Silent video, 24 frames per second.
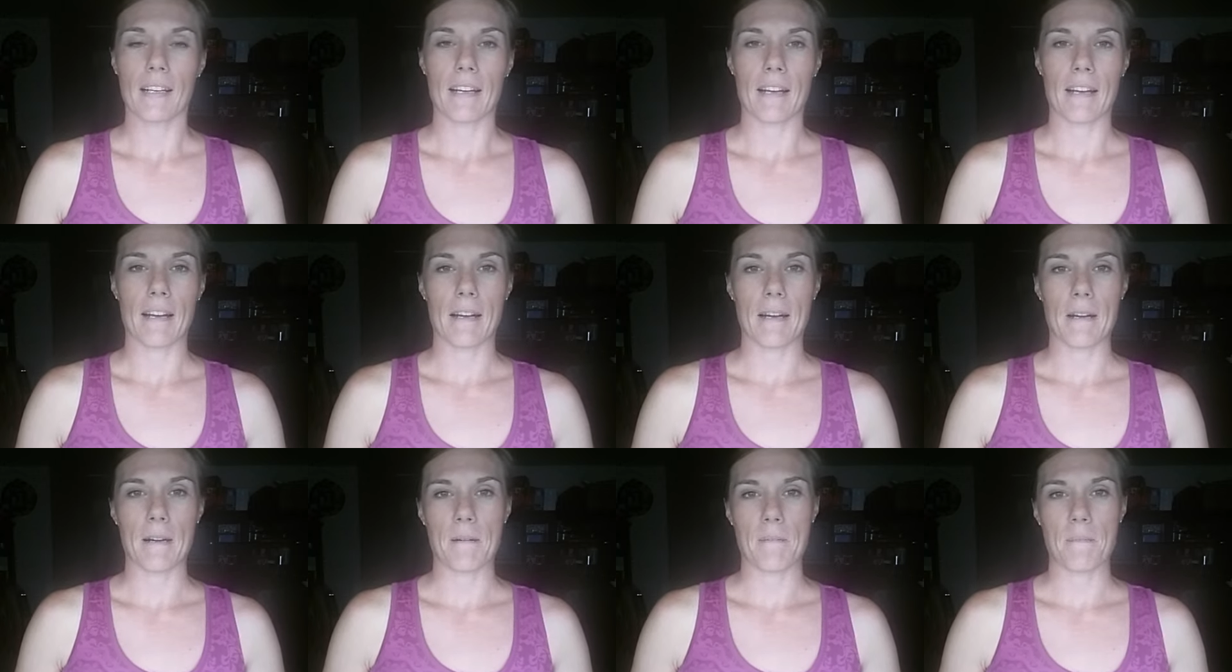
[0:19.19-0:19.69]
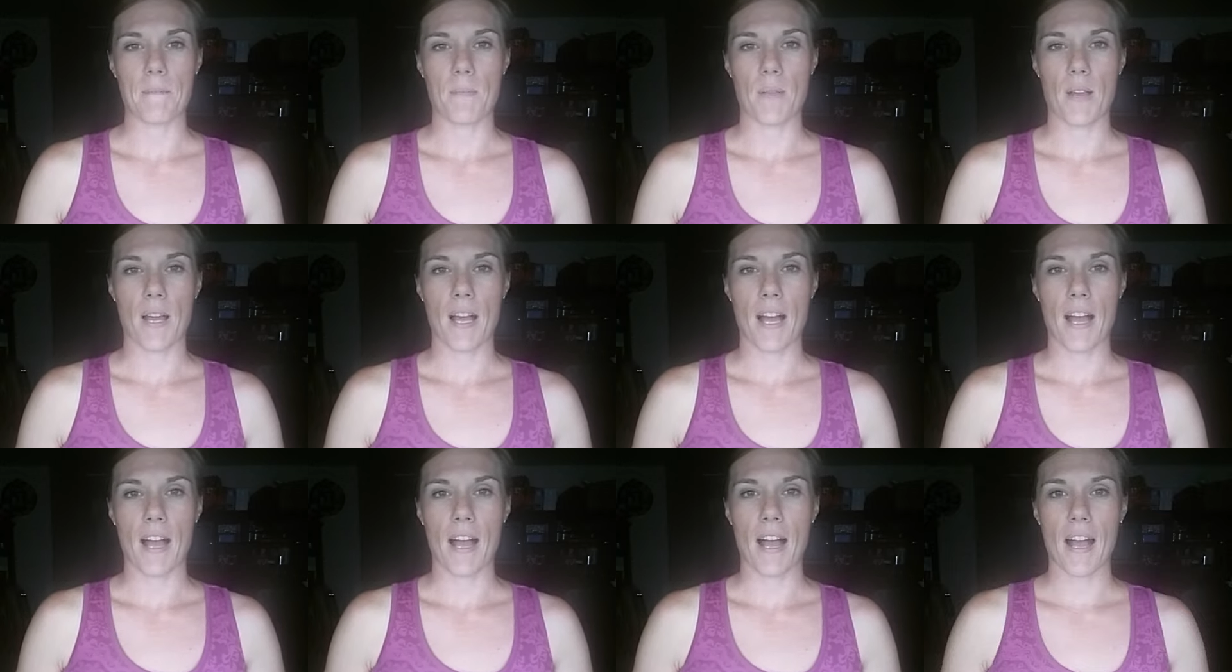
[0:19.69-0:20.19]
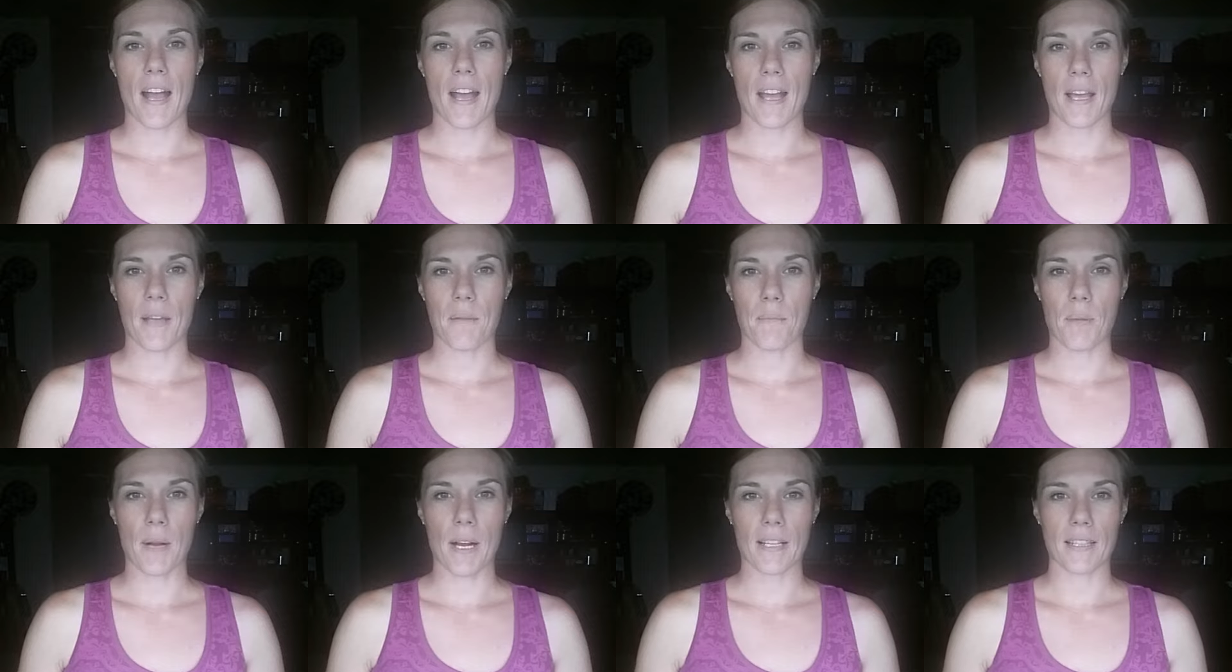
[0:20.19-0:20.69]
Um,
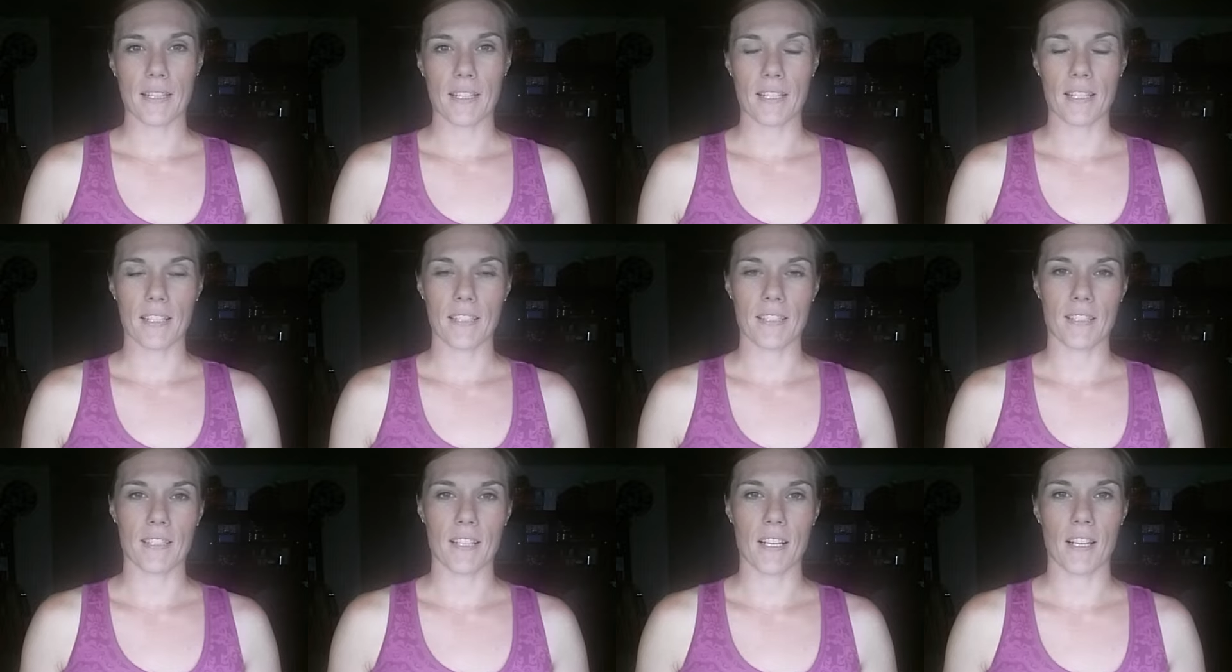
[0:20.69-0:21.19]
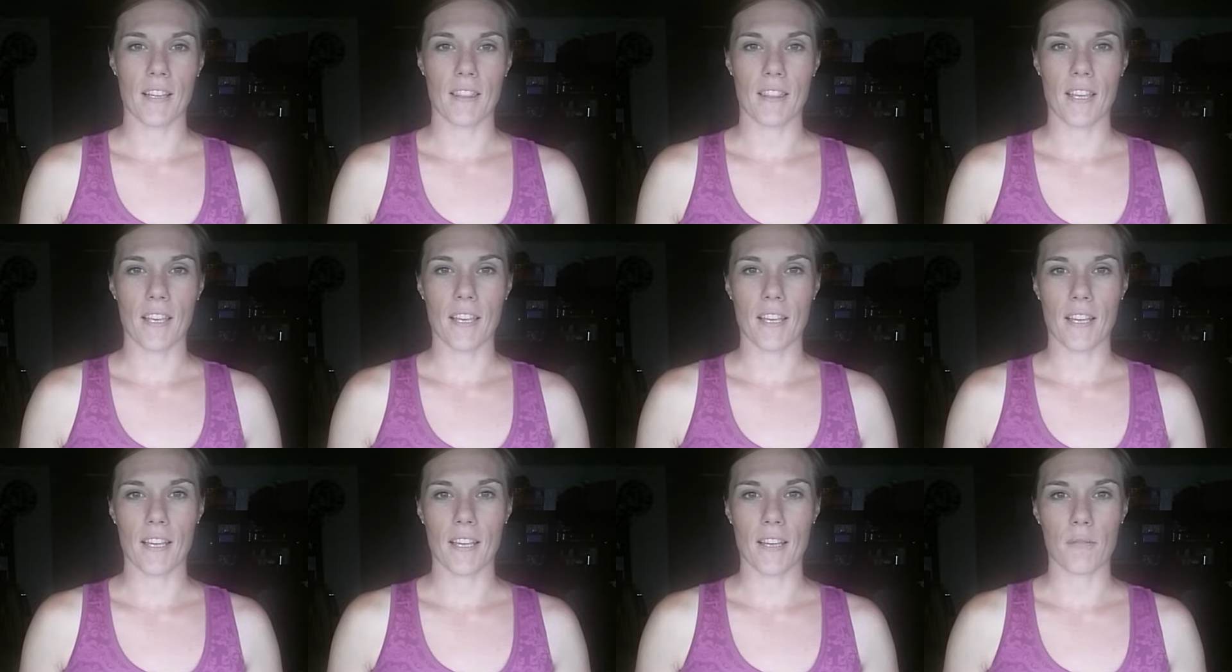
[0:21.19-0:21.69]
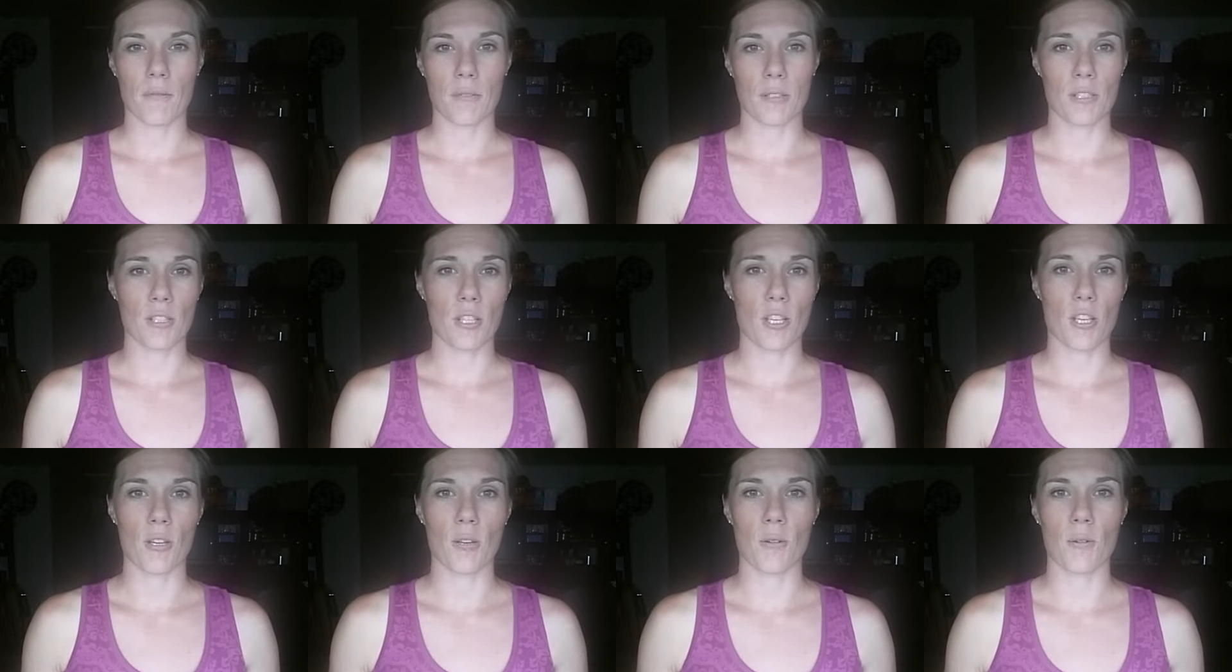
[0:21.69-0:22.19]
I bought this thinking it
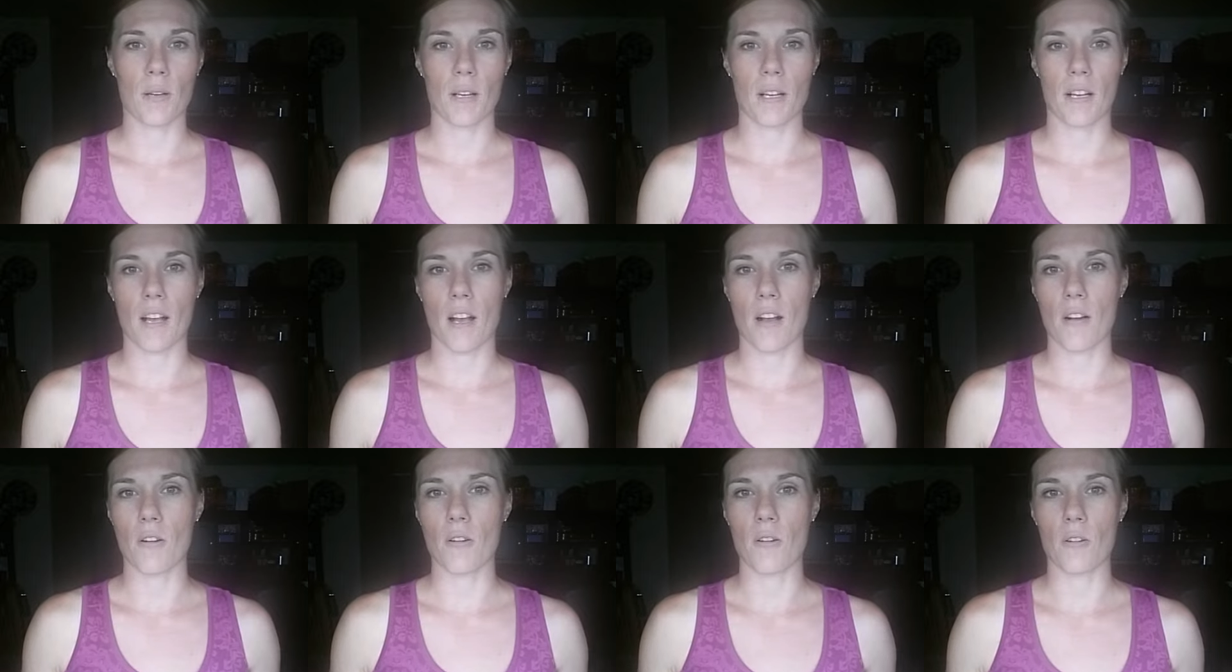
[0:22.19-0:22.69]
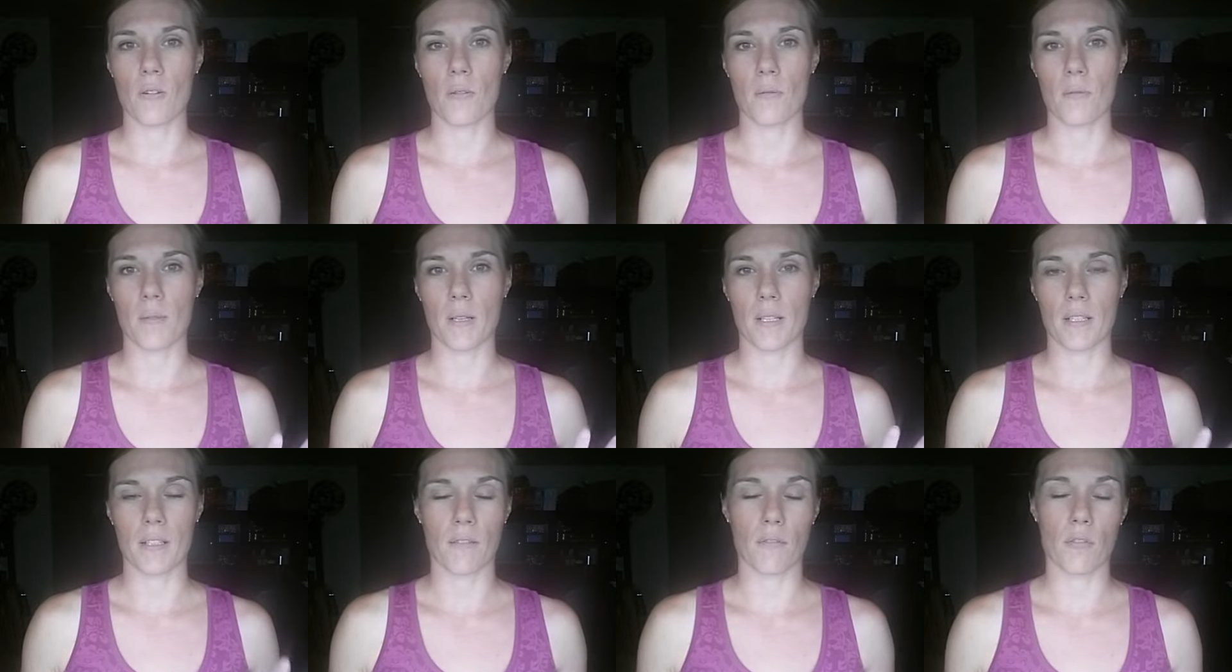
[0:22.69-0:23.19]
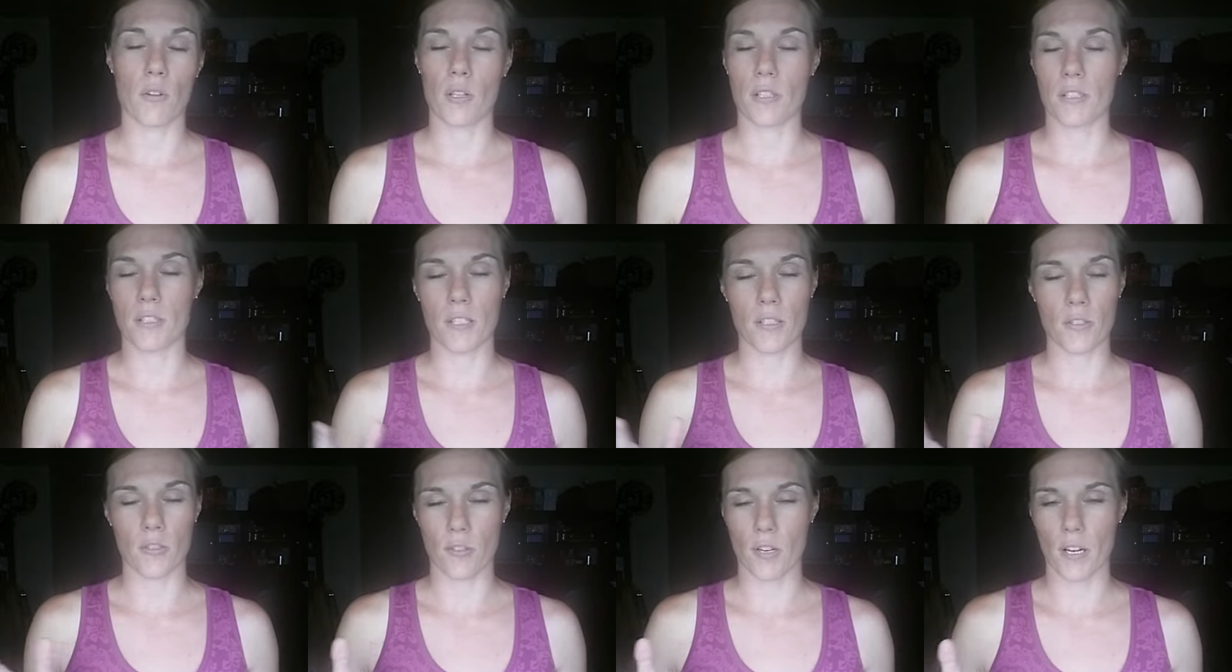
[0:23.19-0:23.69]
was cute and got home and of course
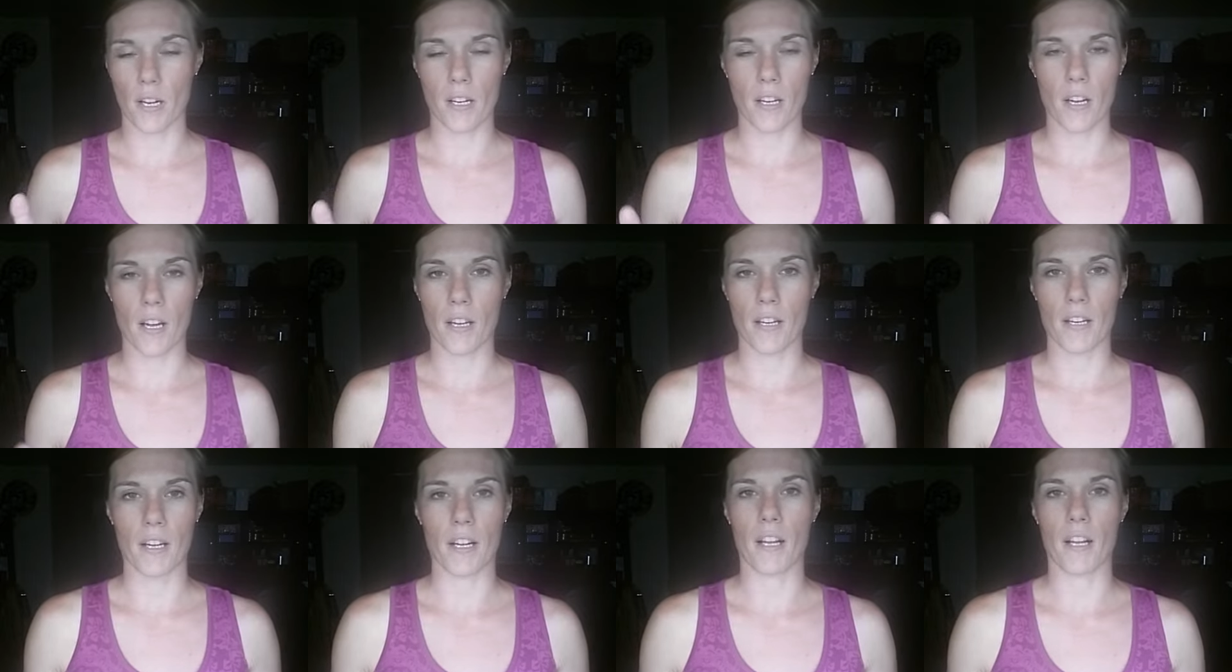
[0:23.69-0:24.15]
didn't try it on.